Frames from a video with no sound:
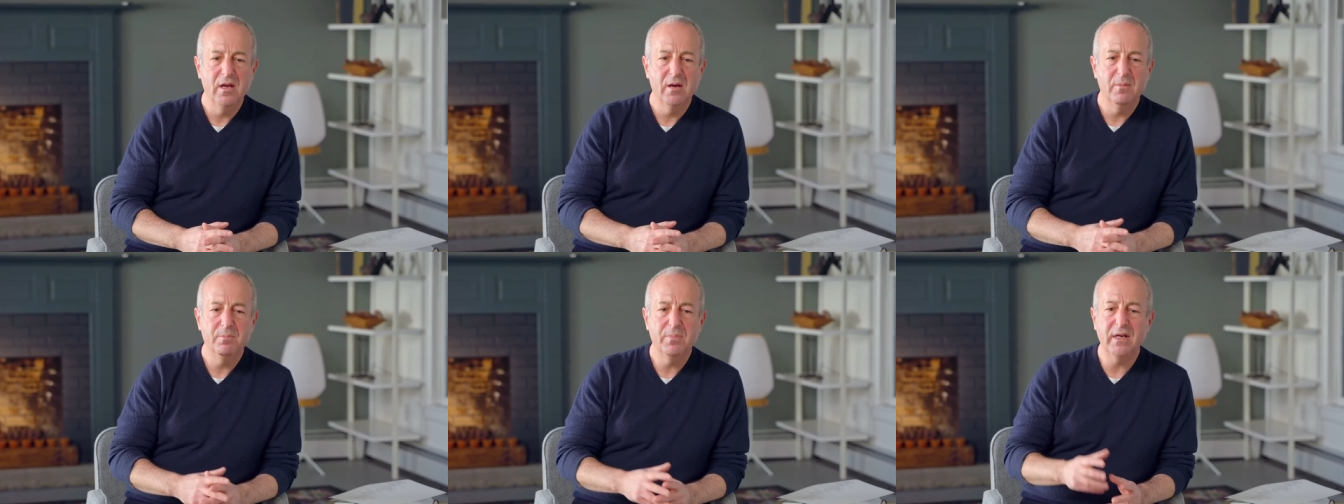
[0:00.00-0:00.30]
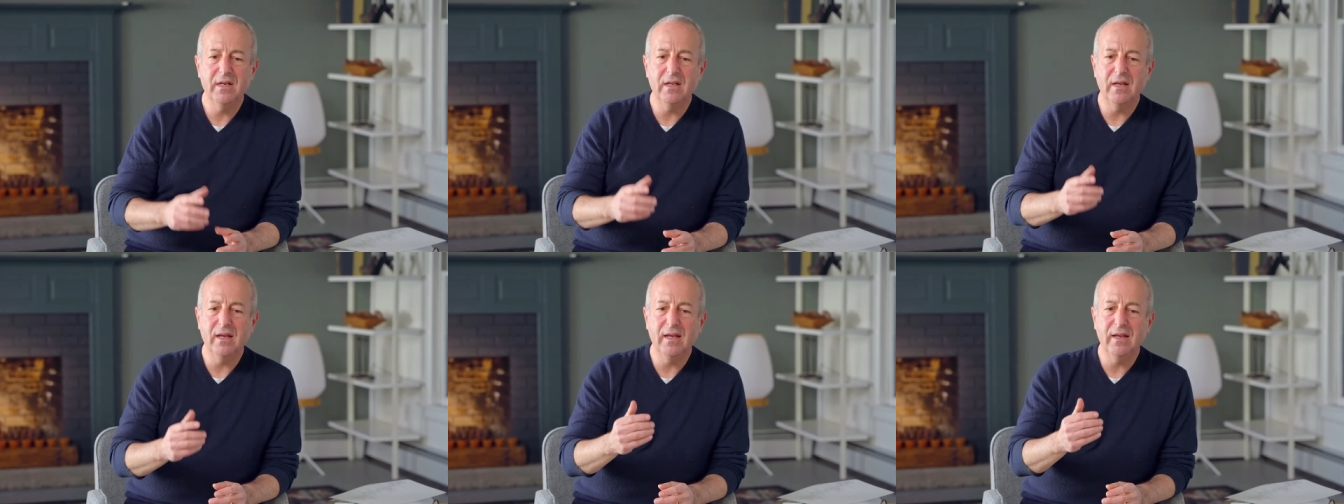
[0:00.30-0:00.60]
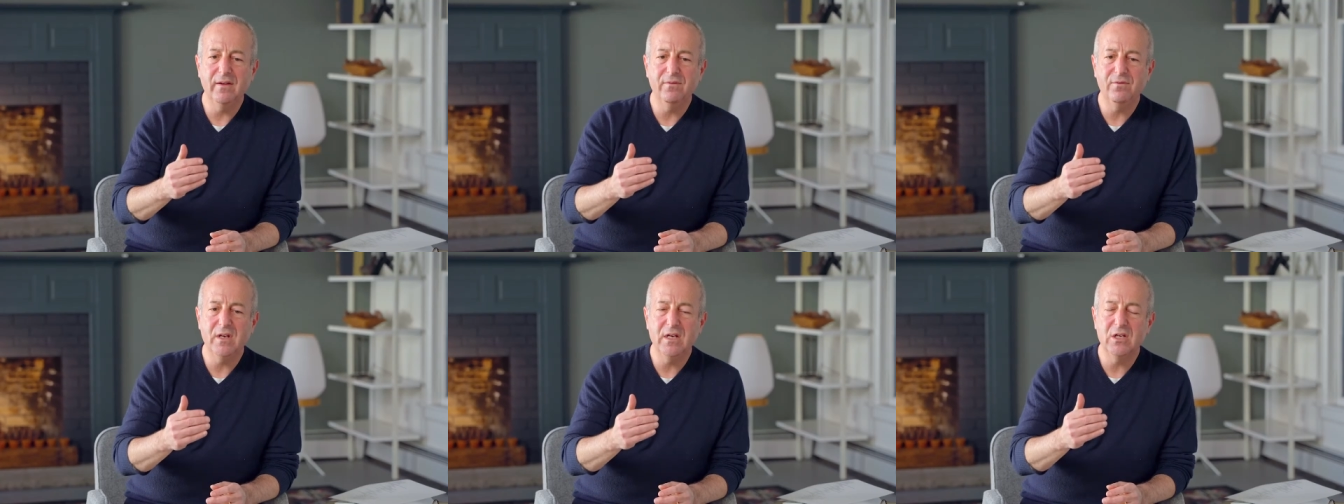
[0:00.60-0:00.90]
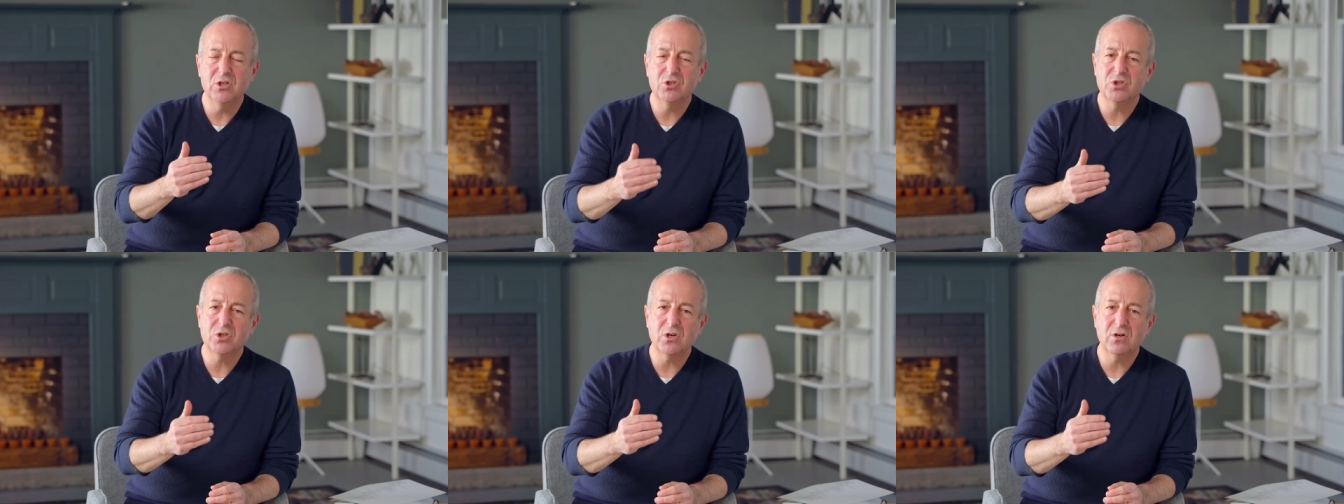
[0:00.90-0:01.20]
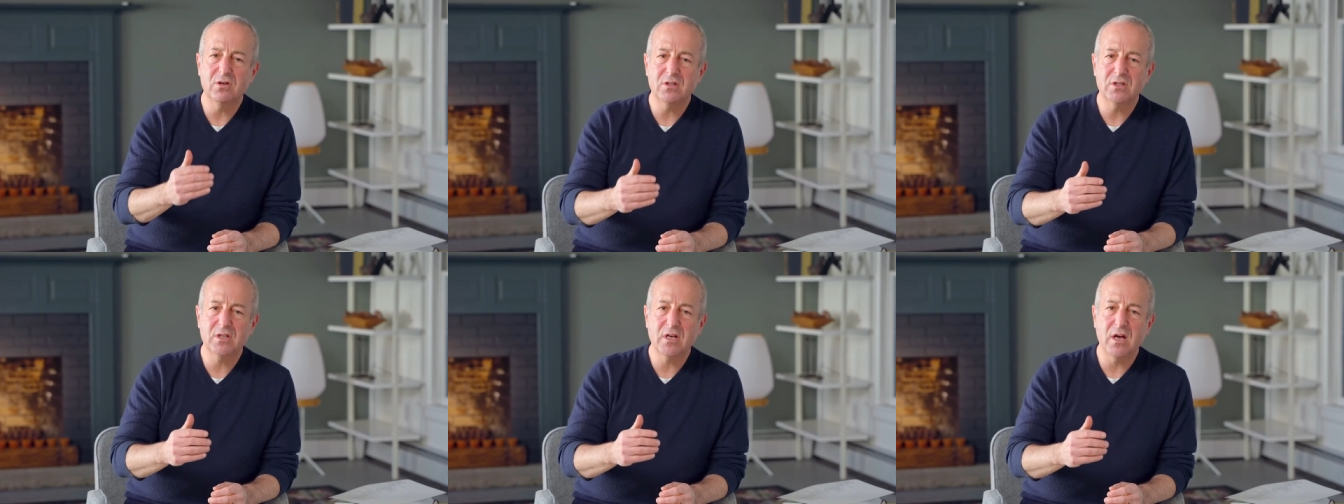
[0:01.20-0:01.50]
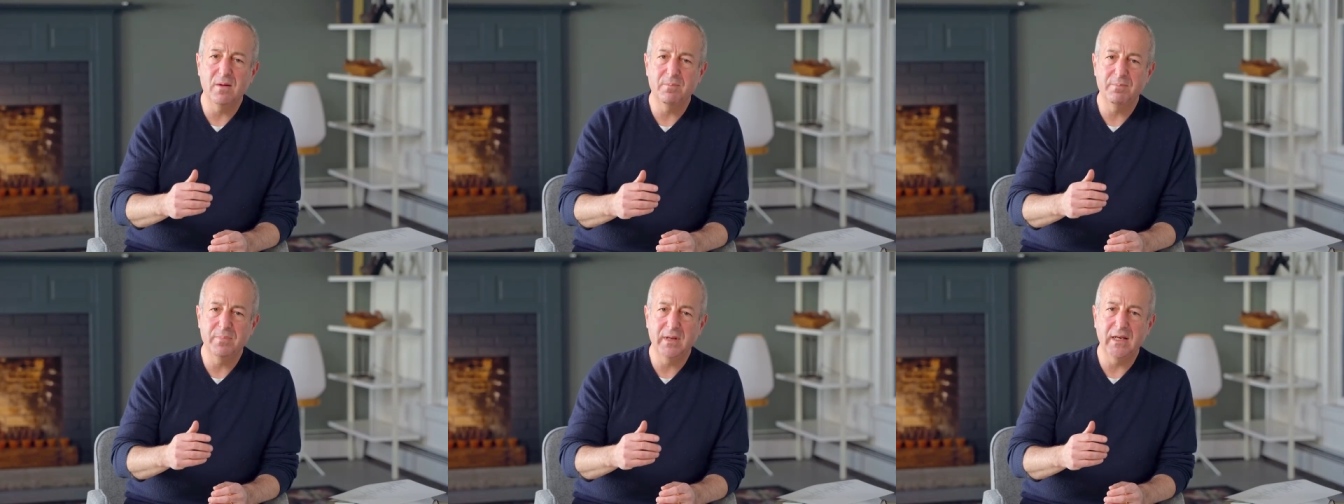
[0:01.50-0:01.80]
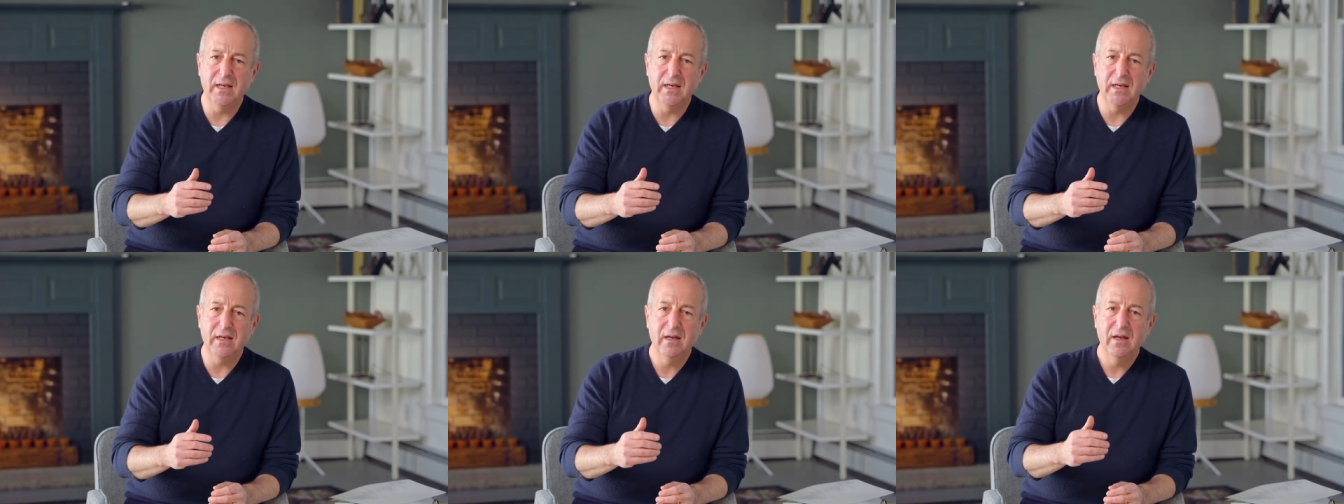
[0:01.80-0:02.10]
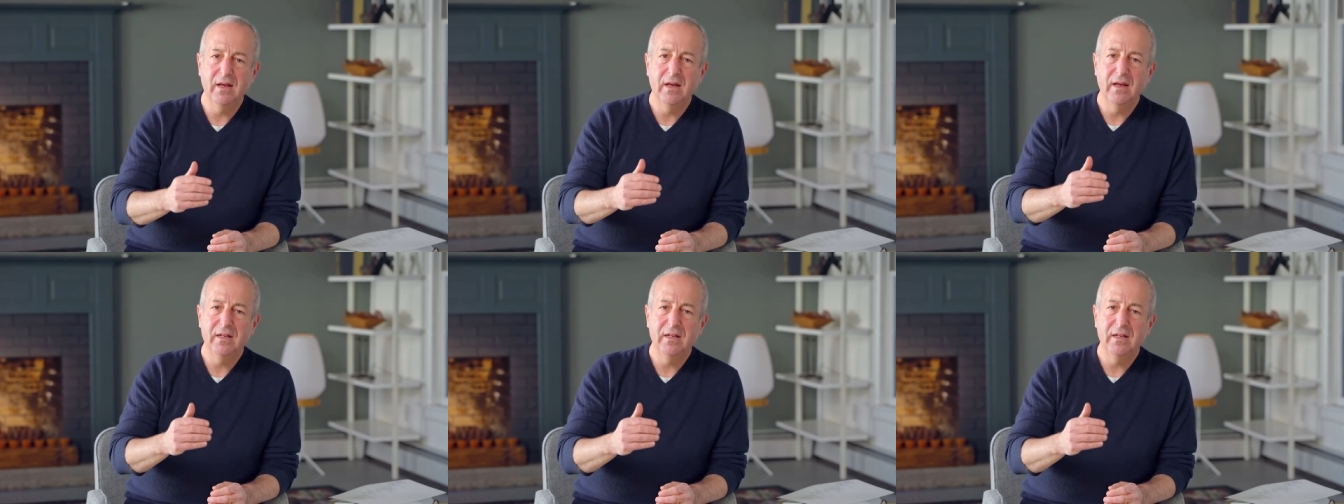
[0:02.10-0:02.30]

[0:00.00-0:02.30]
But if an insurance company